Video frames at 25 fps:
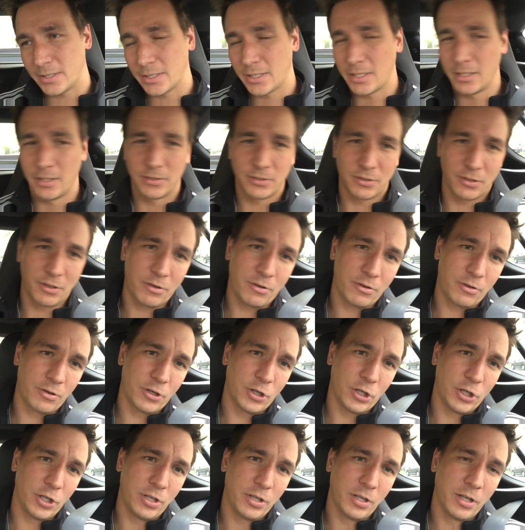skills are
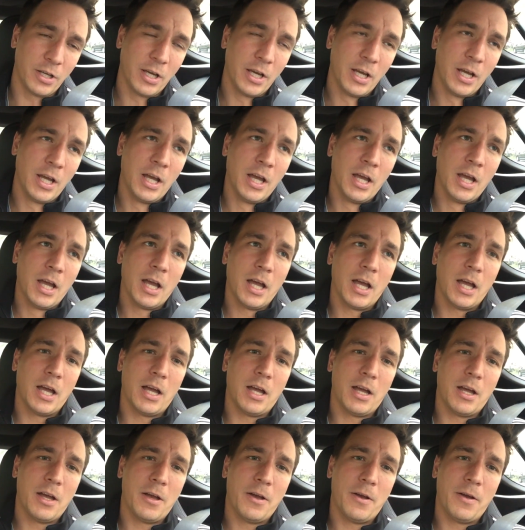good.
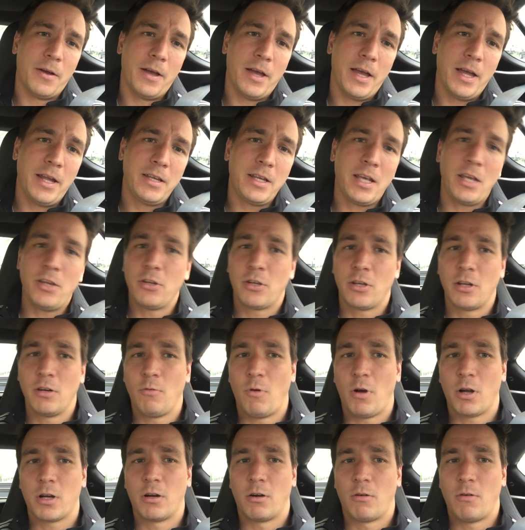And yeah, you can
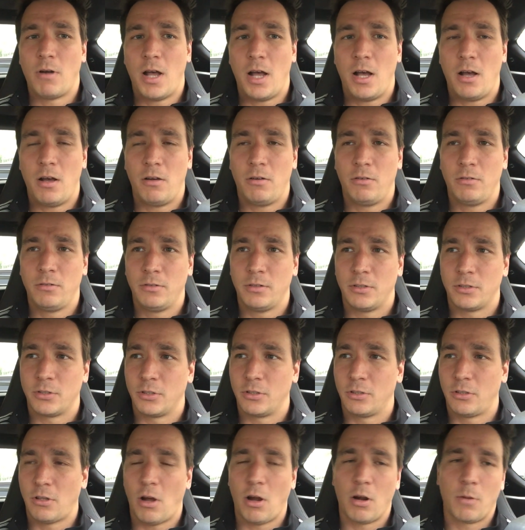walk around. There's
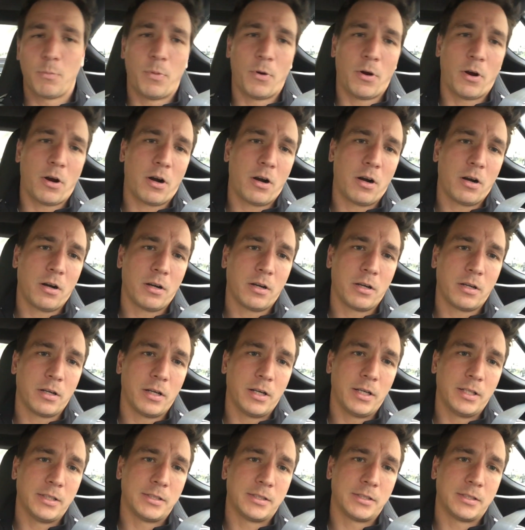a dog park.
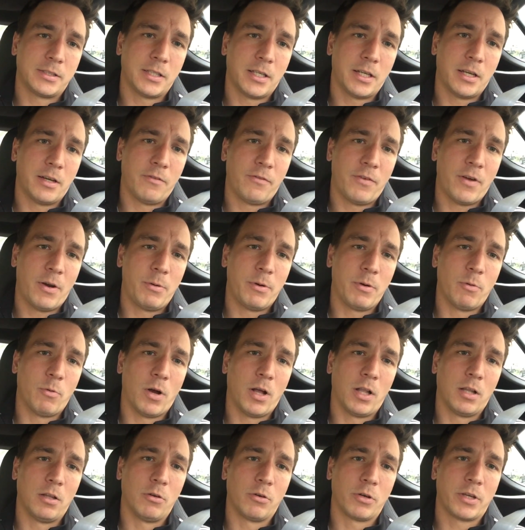It's very
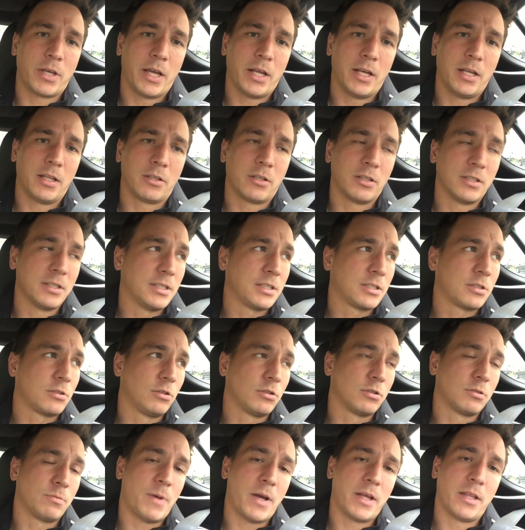well located because it's
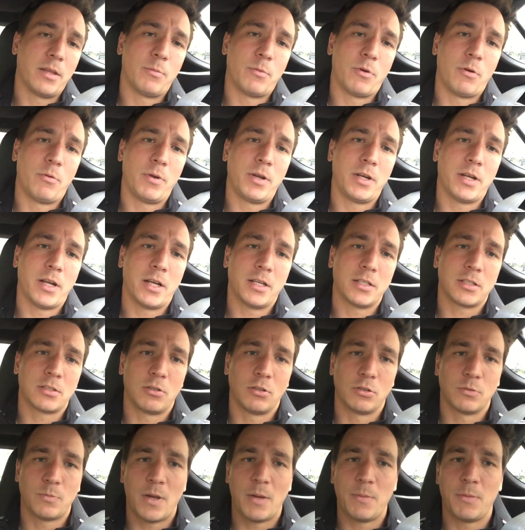close by the marina, it's
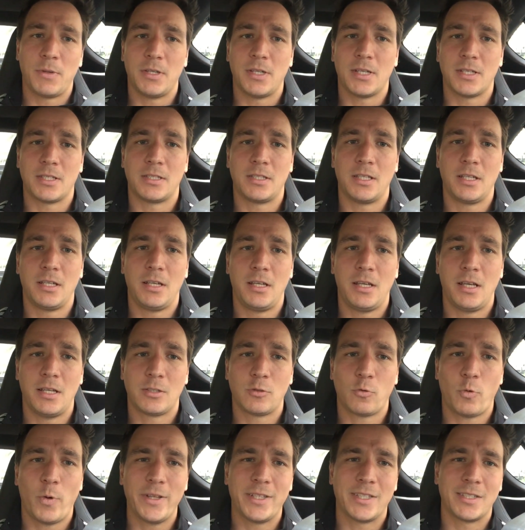close by Media City.
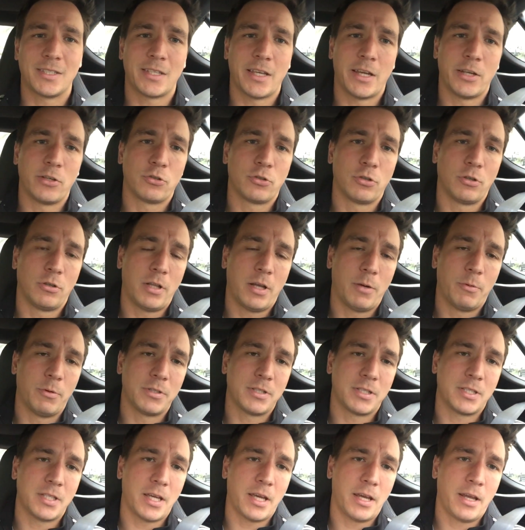It's quite central, I
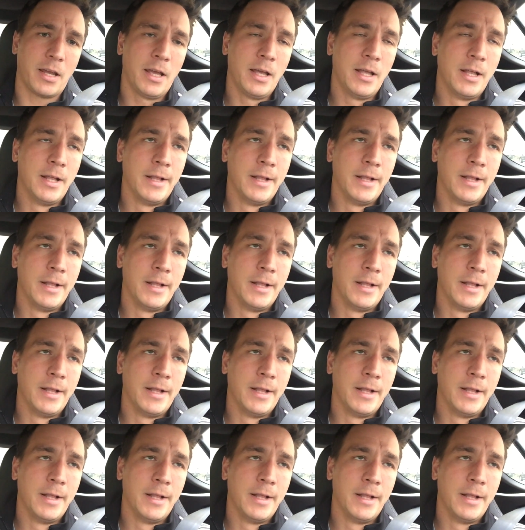would say,